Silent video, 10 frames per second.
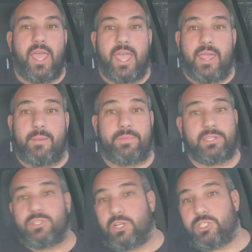And
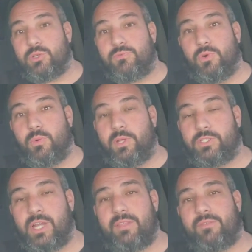this is also four-wheel
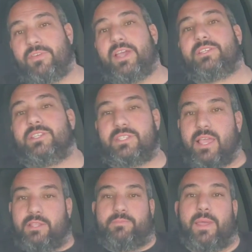drive. The fastest
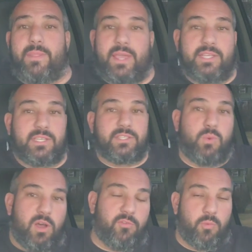that has been is a
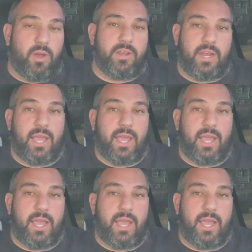12.1,